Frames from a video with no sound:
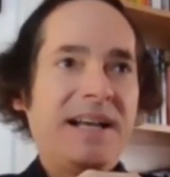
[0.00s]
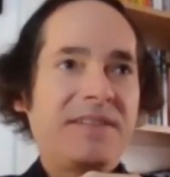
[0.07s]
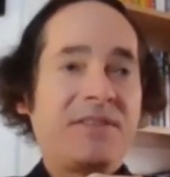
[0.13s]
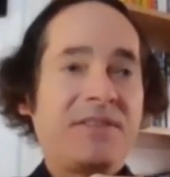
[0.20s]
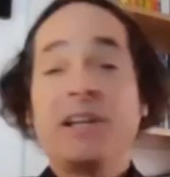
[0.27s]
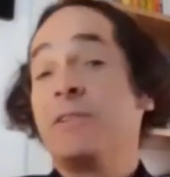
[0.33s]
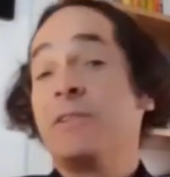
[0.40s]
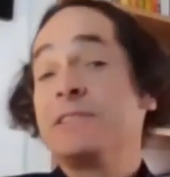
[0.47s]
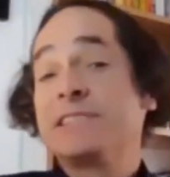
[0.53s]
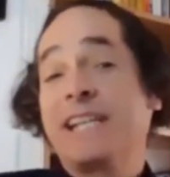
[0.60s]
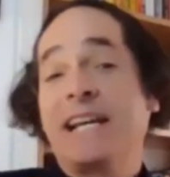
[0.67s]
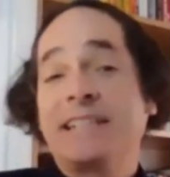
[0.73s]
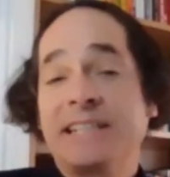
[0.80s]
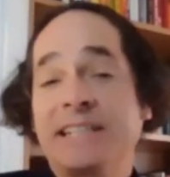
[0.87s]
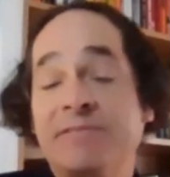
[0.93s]

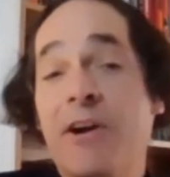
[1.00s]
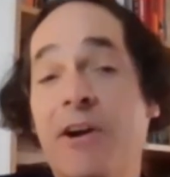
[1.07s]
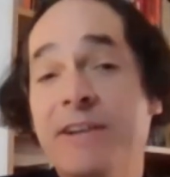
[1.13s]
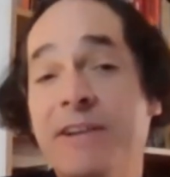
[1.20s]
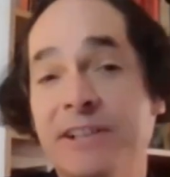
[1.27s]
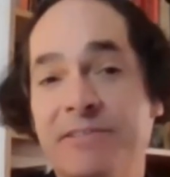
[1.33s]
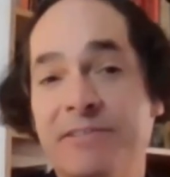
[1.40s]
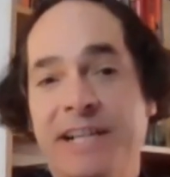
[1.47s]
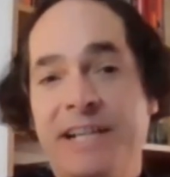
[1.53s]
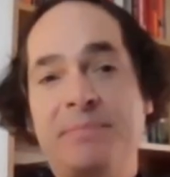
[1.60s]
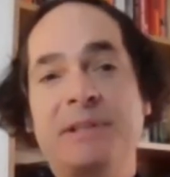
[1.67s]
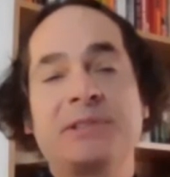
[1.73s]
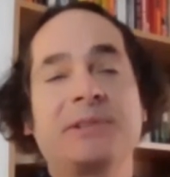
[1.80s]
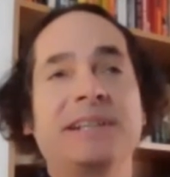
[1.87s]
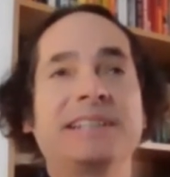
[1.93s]
long-standing rivalry
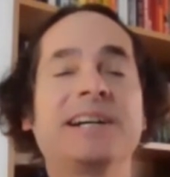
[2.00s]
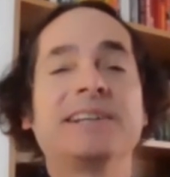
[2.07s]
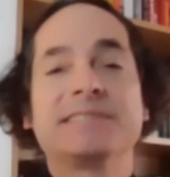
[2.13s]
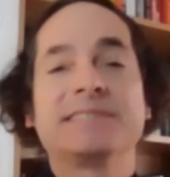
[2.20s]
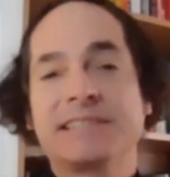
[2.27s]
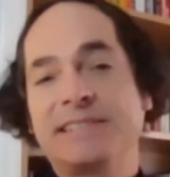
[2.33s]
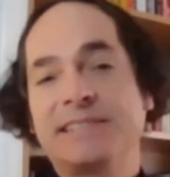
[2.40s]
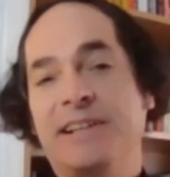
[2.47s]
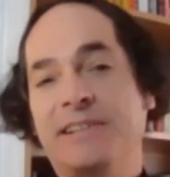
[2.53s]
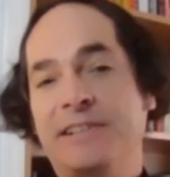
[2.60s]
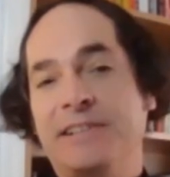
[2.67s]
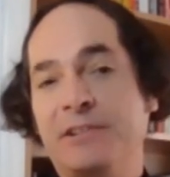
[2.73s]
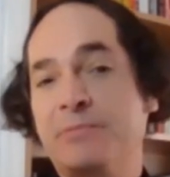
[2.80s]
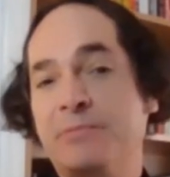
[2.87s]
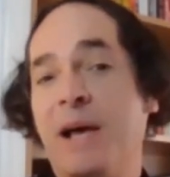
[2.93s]
between Kazakhstan
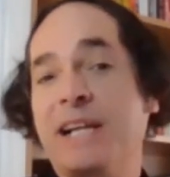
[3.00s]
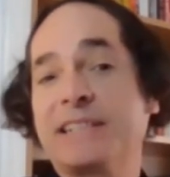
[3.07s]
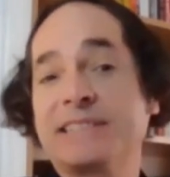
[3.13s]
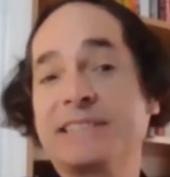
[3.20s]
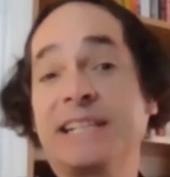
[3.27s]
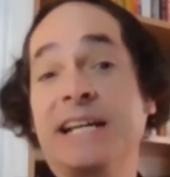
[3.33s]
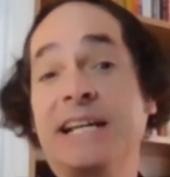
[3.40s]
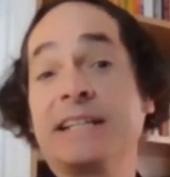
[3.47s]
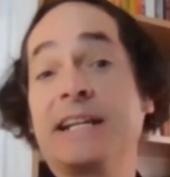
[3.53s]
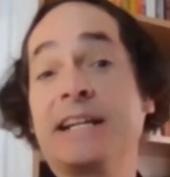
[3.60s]
and Uzbekistan